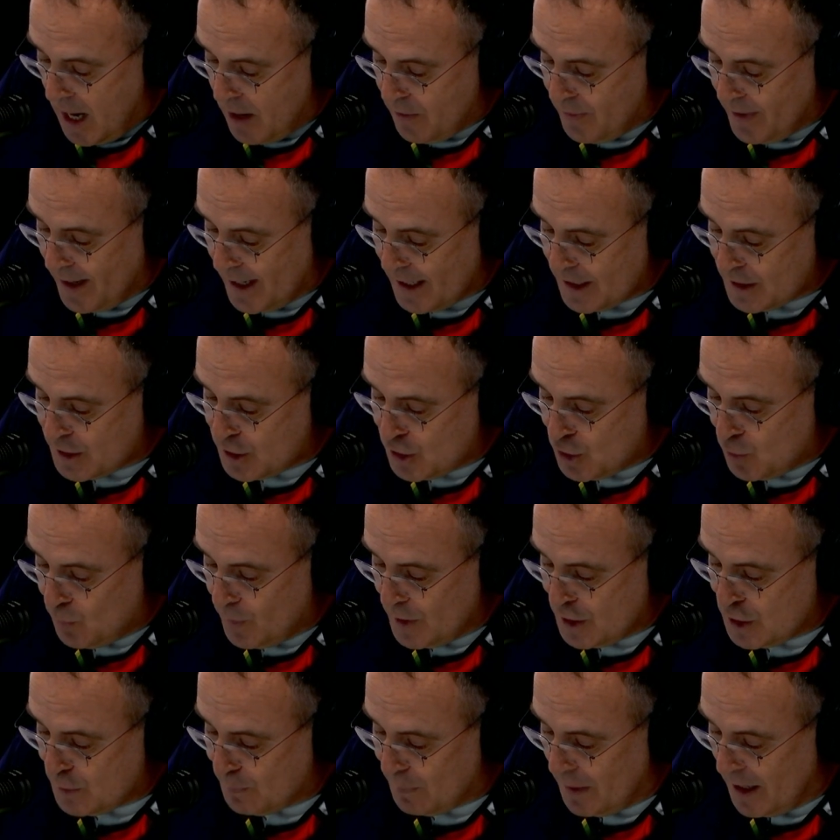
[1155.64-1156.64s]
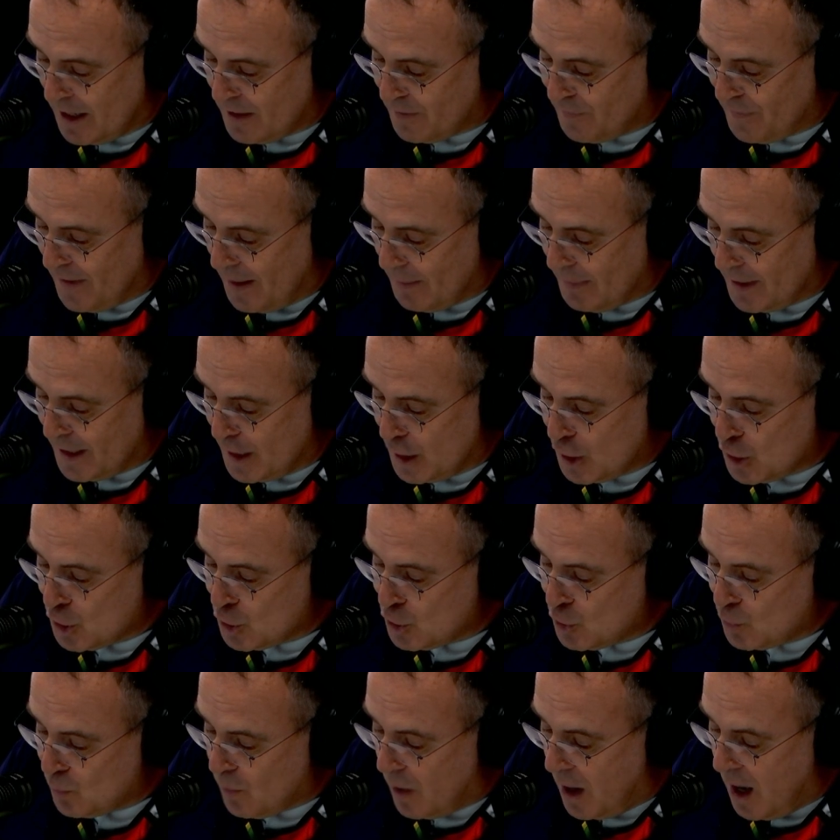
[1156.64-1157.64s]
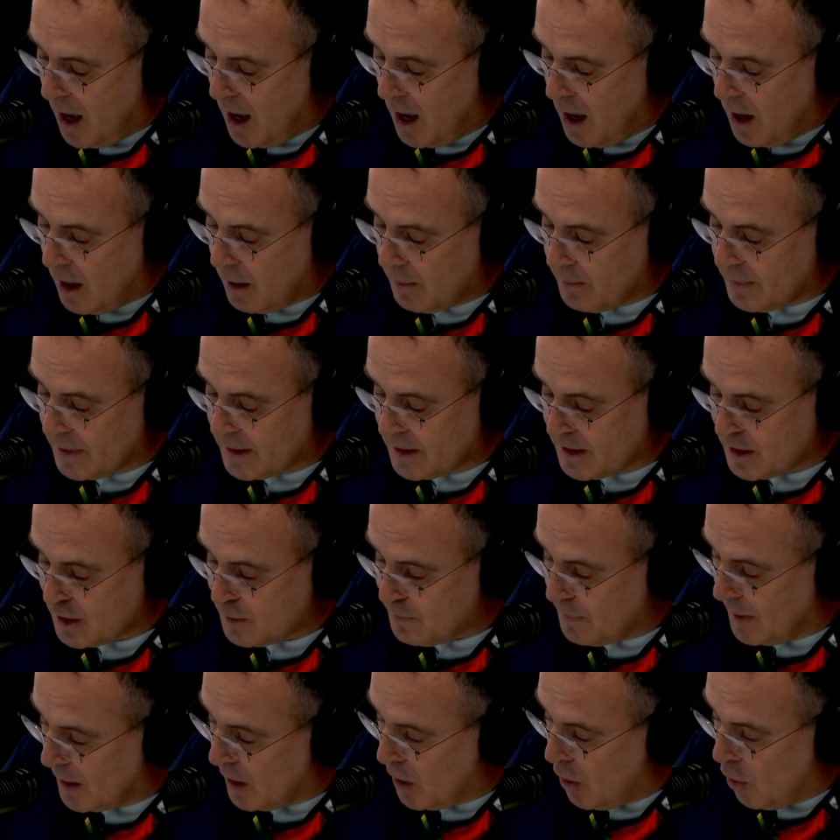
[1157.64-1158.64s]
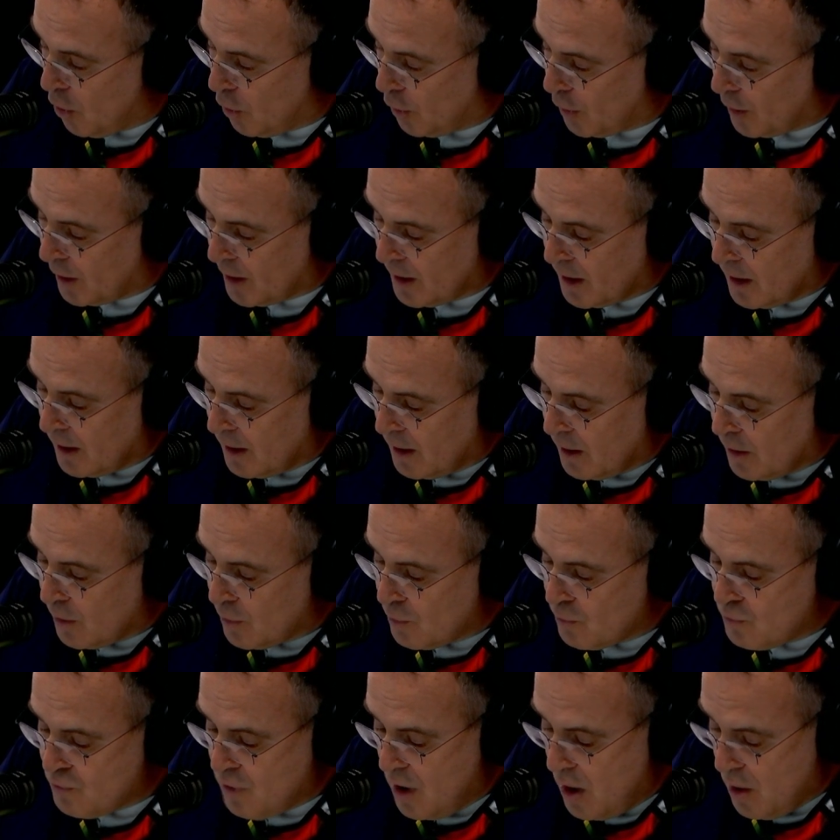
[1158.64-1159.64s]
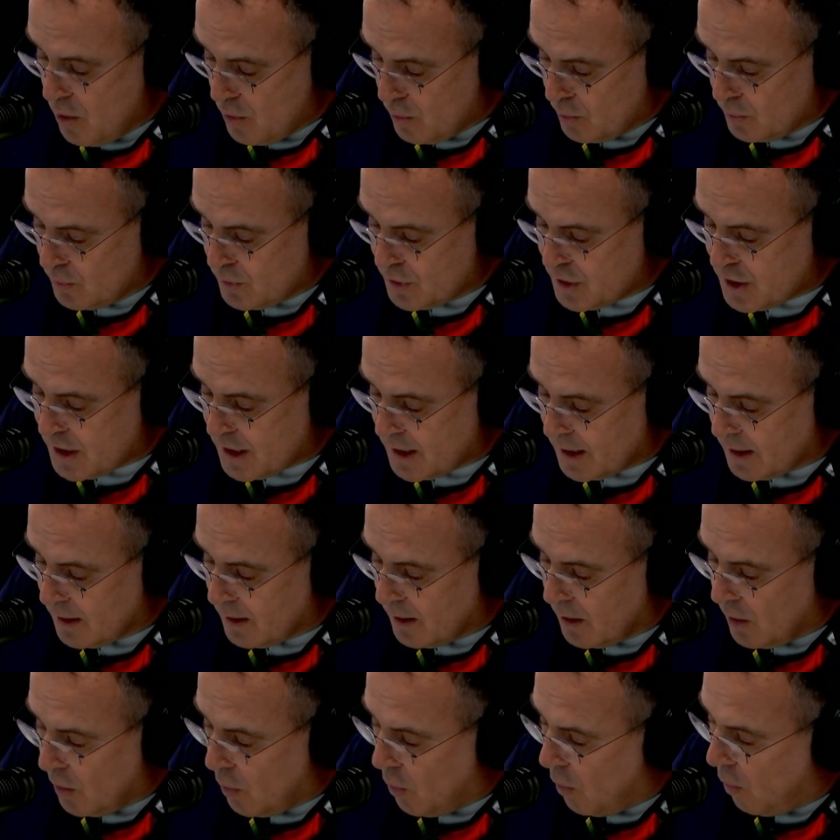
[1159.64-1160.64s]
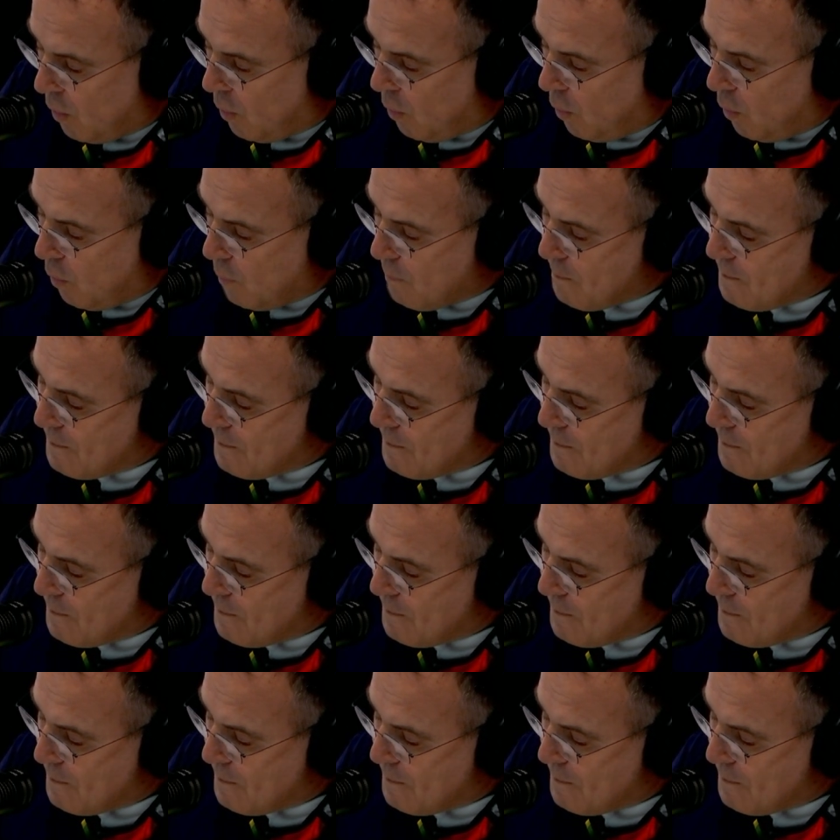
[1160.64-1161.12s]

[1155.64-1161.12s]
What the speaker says: Riaz, to which plant family do almonds belong? Rose or